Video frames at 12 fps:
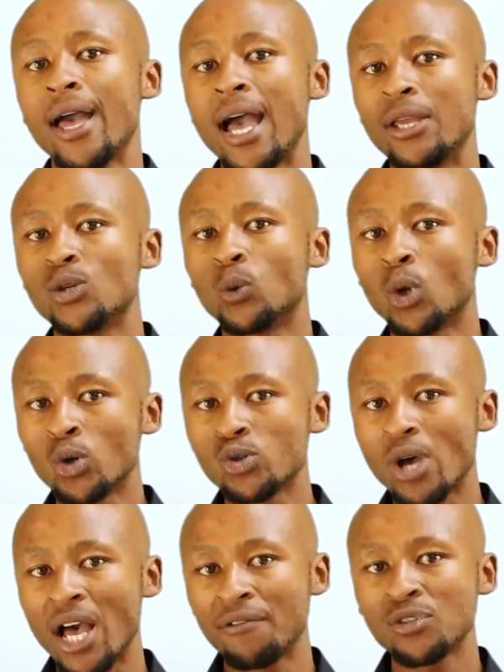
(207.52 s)
And you will
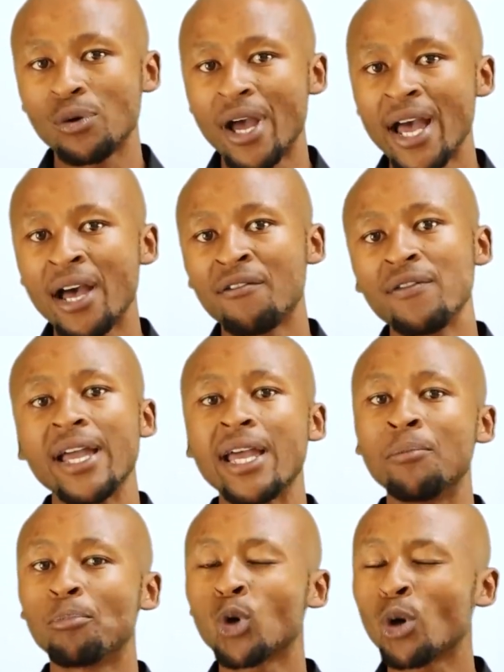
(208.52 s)
also have to have
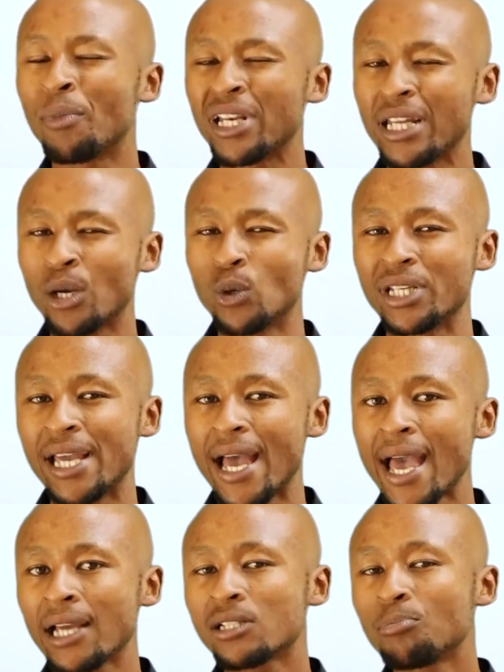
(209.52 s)
Employment Equity
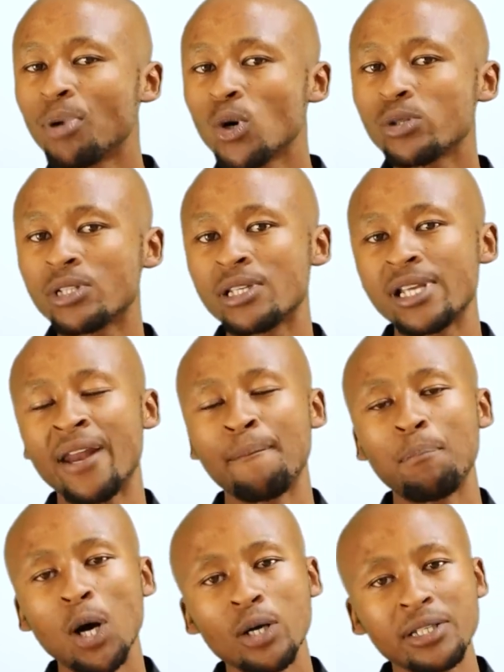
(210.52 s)
Act posters
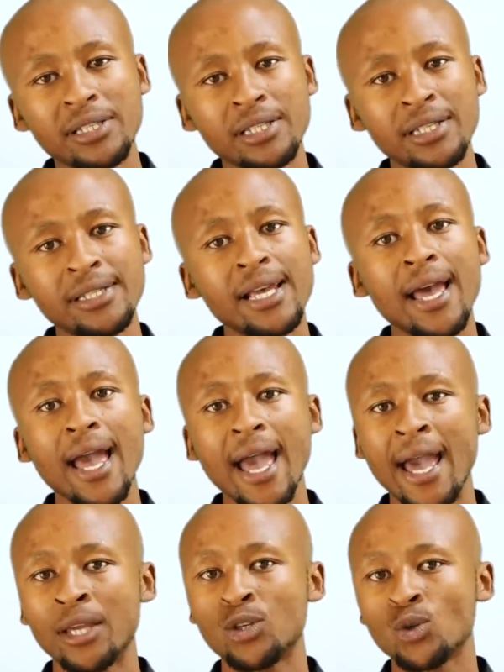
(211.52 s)
and policies
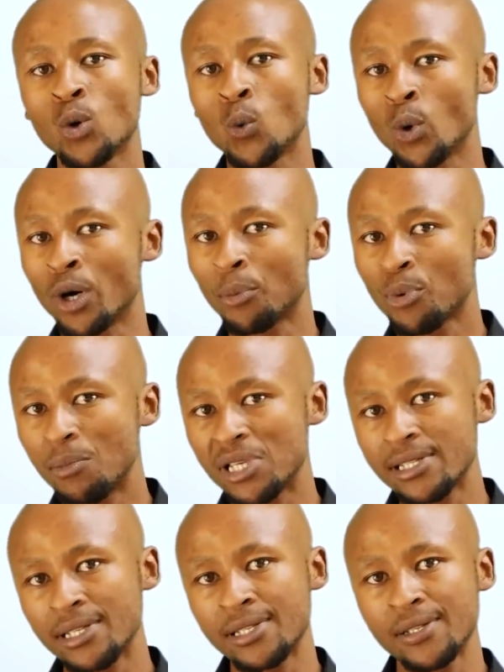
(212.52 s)
at your work
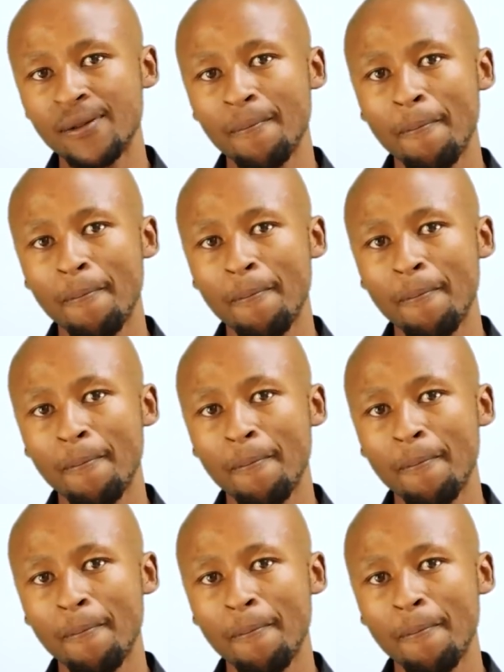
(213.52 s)
premises.